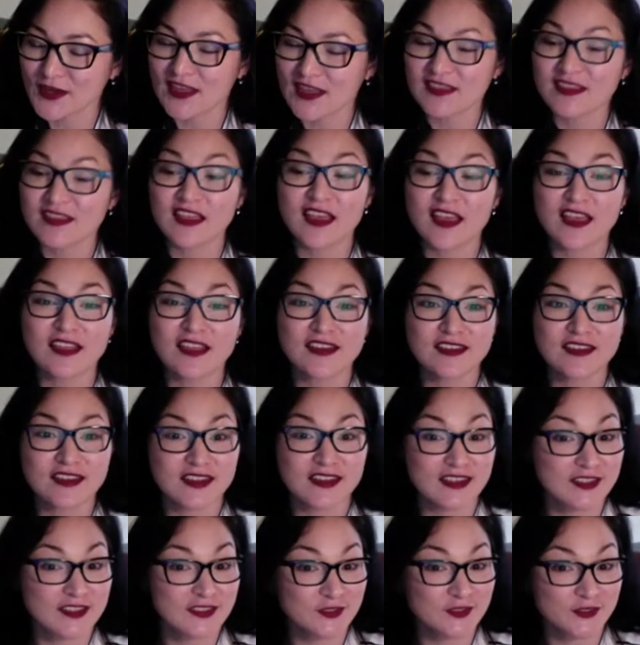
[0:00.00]
And then
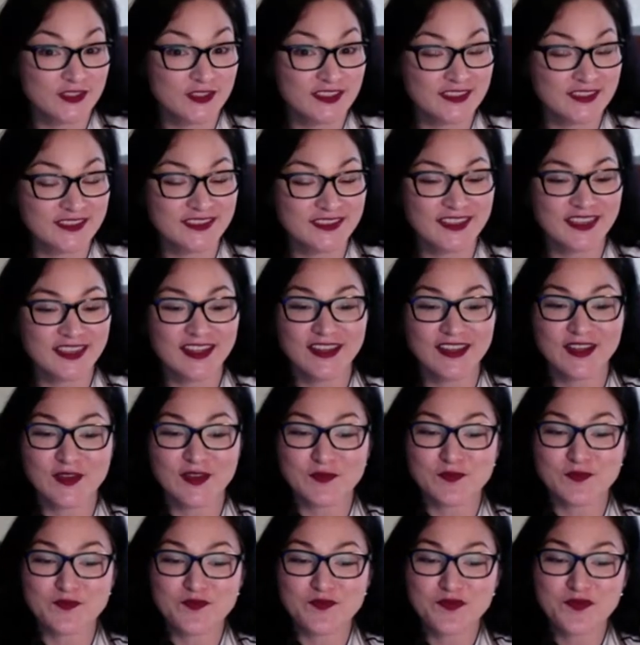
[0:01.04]
it is or it isn't.
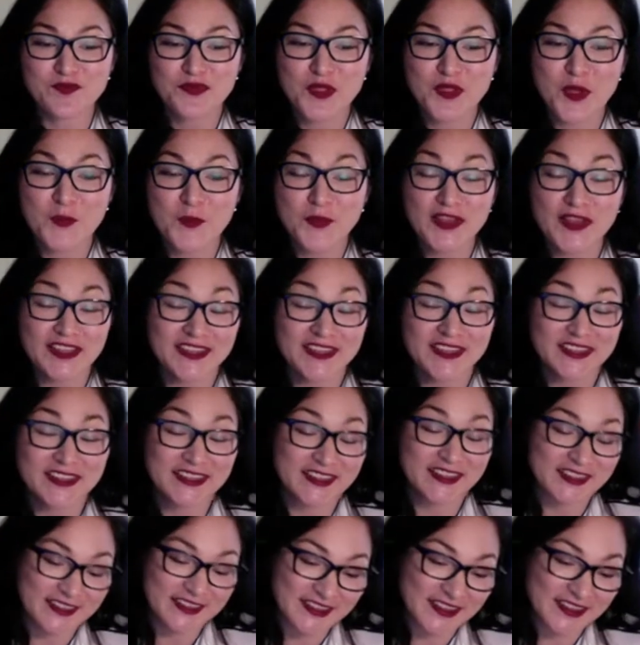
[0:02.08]
But
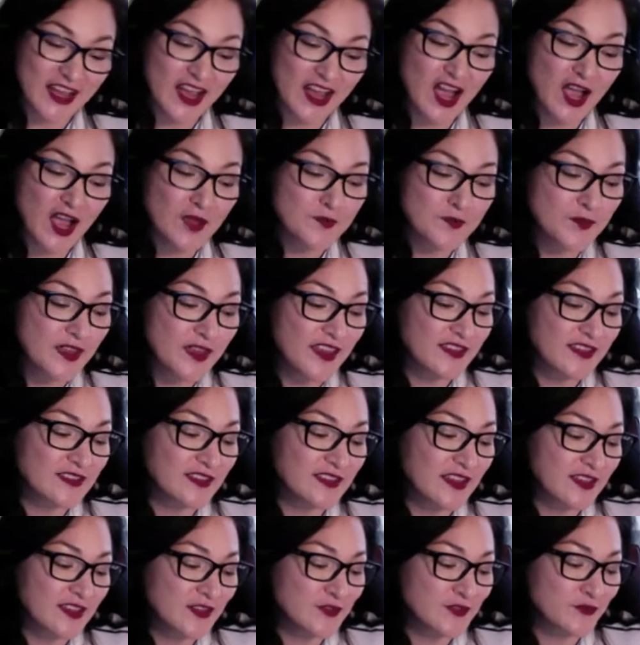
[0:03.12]
I'm
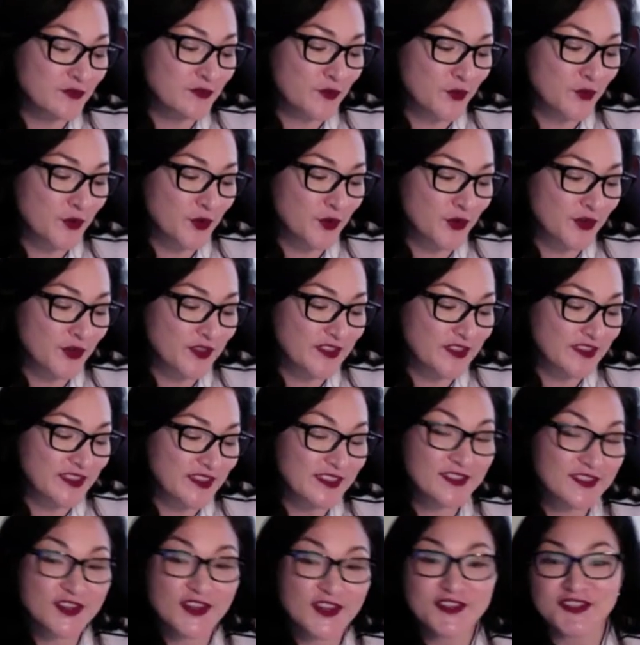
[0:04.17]
excited for
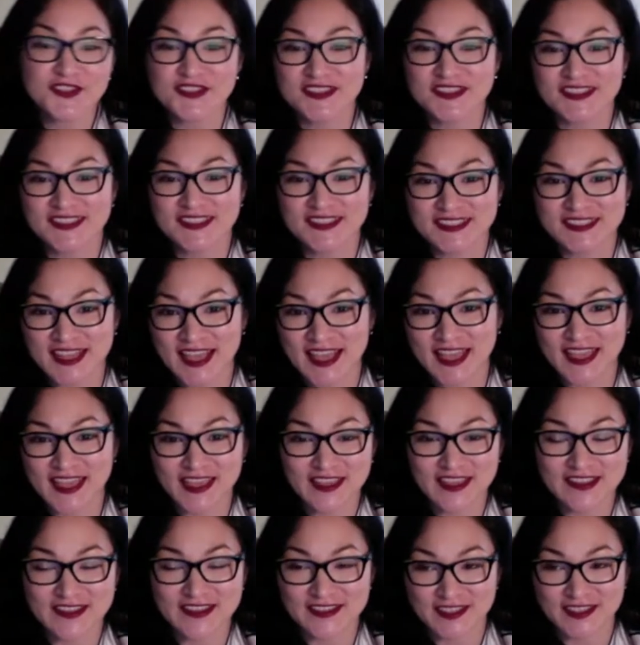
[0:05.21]
the judges today,
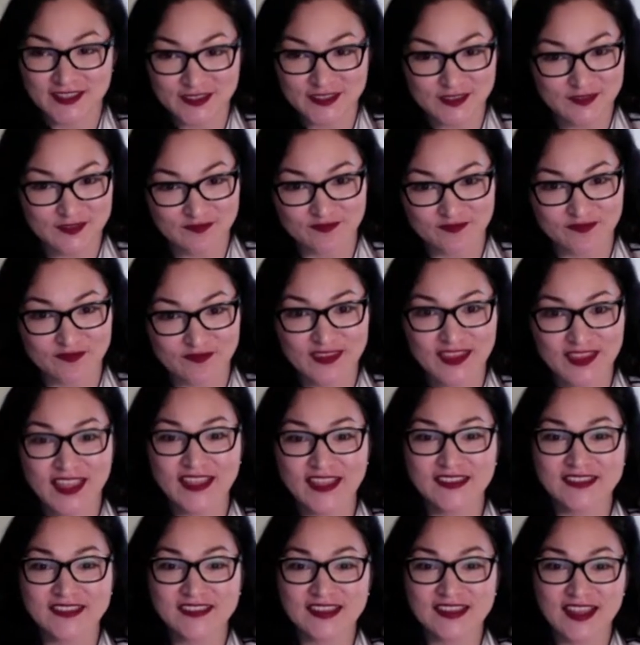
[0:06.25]
because
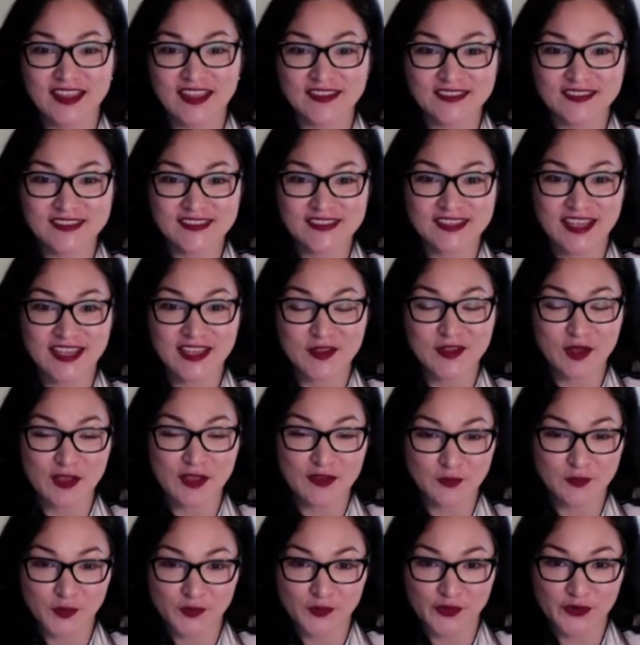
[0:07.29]
it stands today
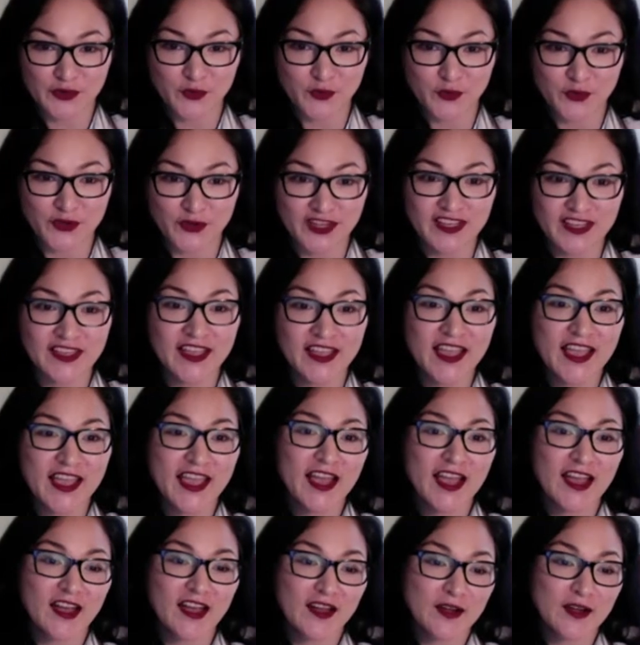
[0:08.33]
as we're recording.
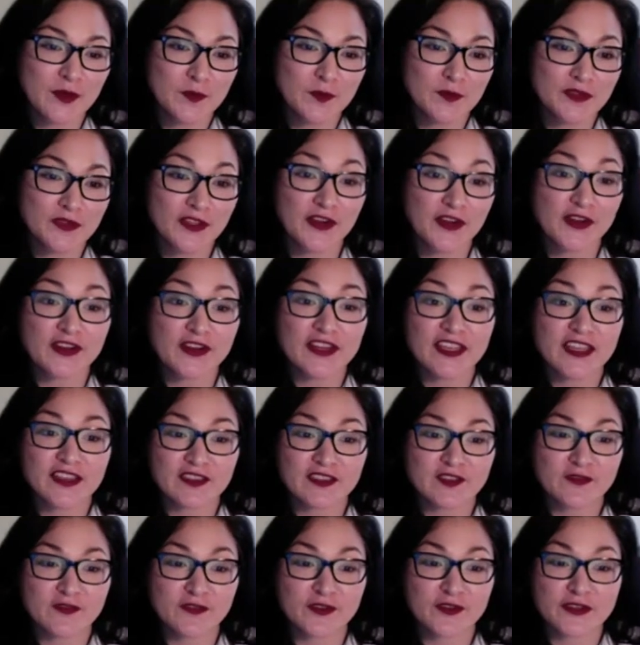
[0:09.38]
They're going to get
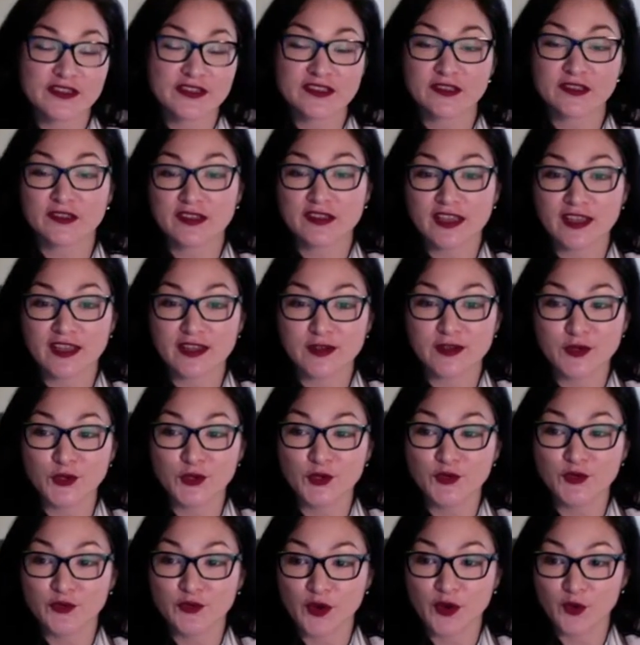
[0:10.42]
the first look at
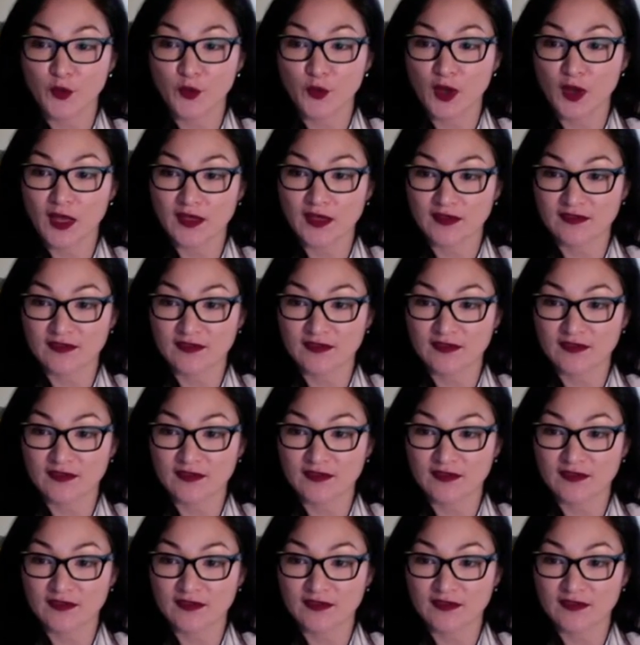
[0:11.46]
who wrote what.